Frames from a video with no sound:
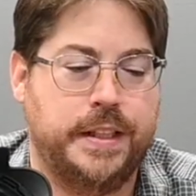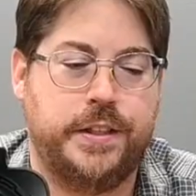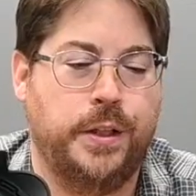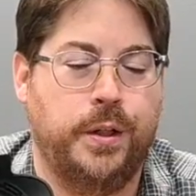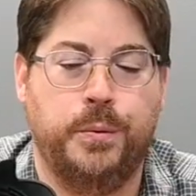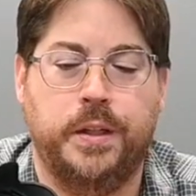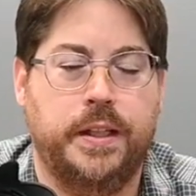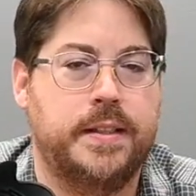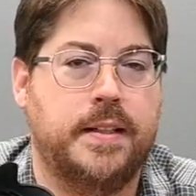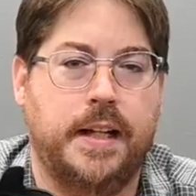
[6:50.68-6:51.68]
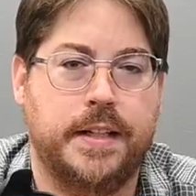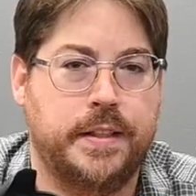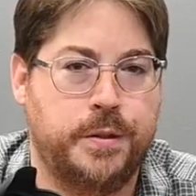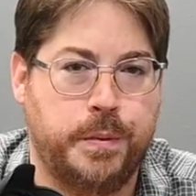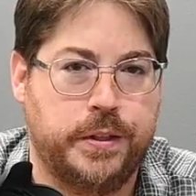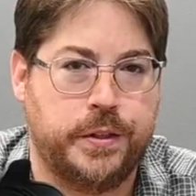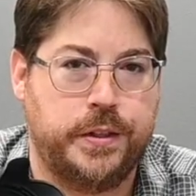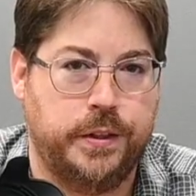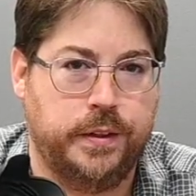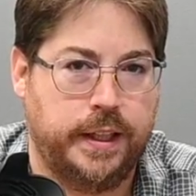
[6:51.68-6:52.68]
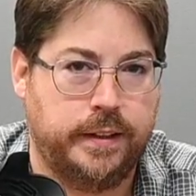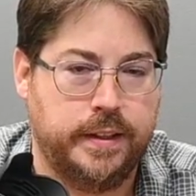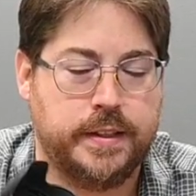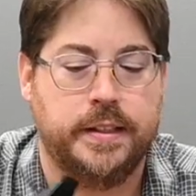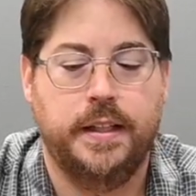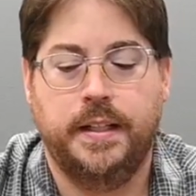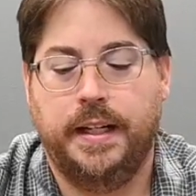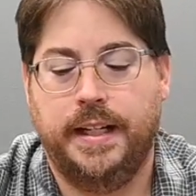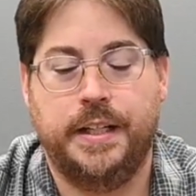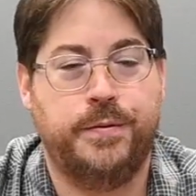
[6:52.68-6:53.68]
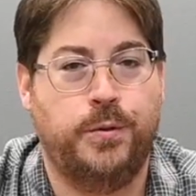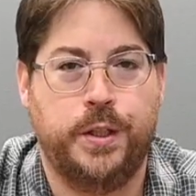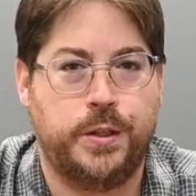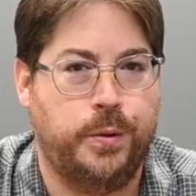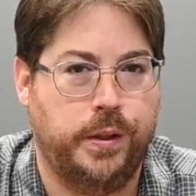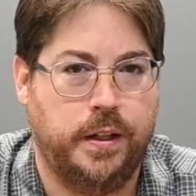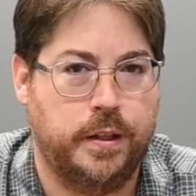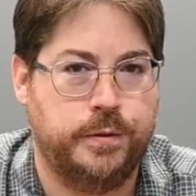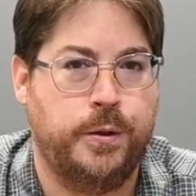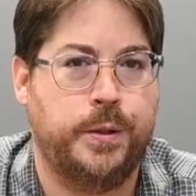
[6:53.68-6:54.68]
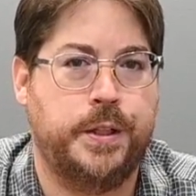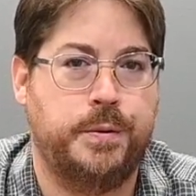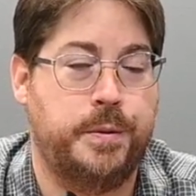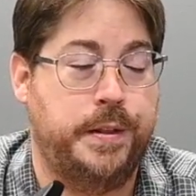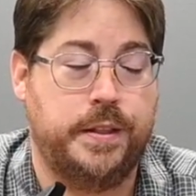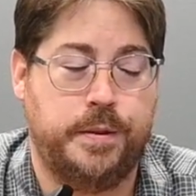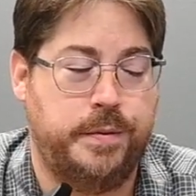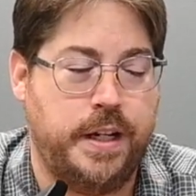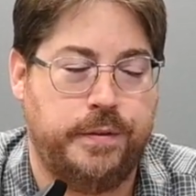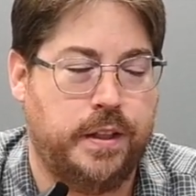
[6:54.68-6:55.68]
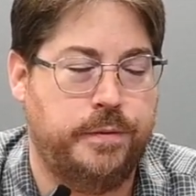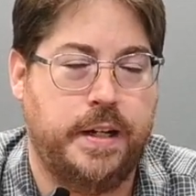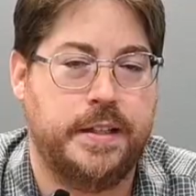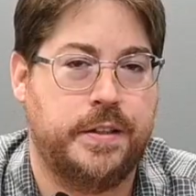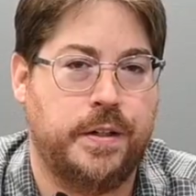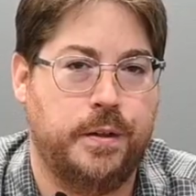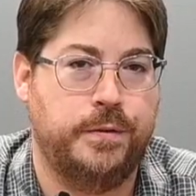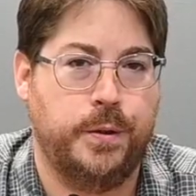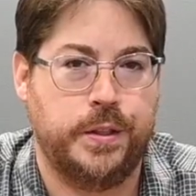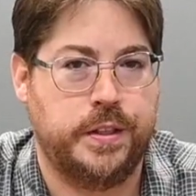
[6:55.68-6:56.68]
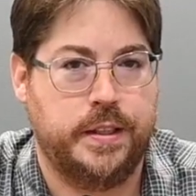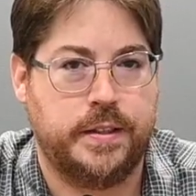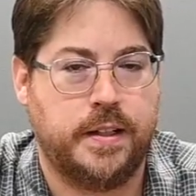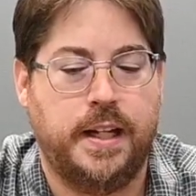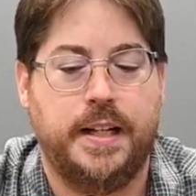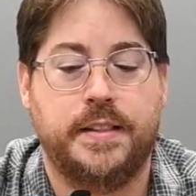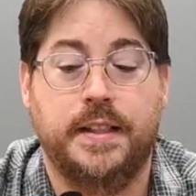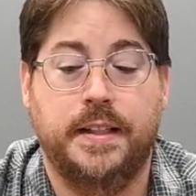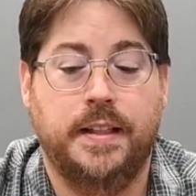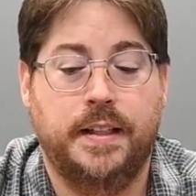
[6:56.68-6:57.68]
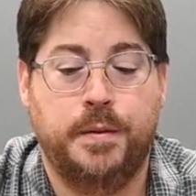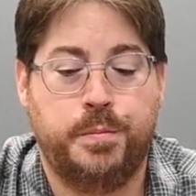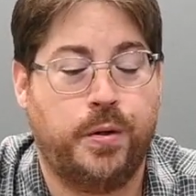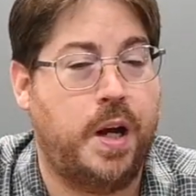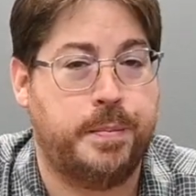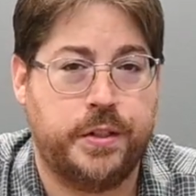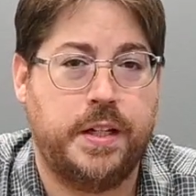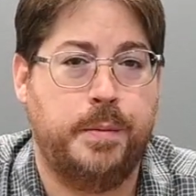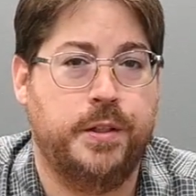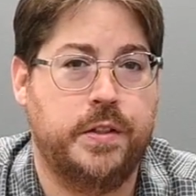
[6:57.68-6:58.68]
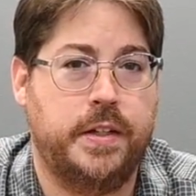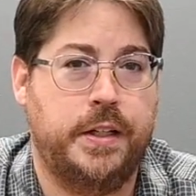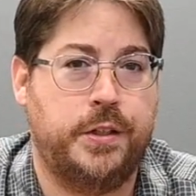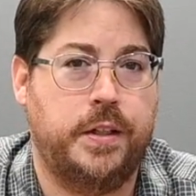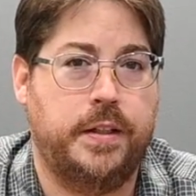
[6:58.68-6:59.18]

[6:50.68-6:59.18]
It's the only one in its class that's weather sealed like this. It has Voice-coil autofocus, which means it's definitely the fastest autofocus in its class. Proper stabilization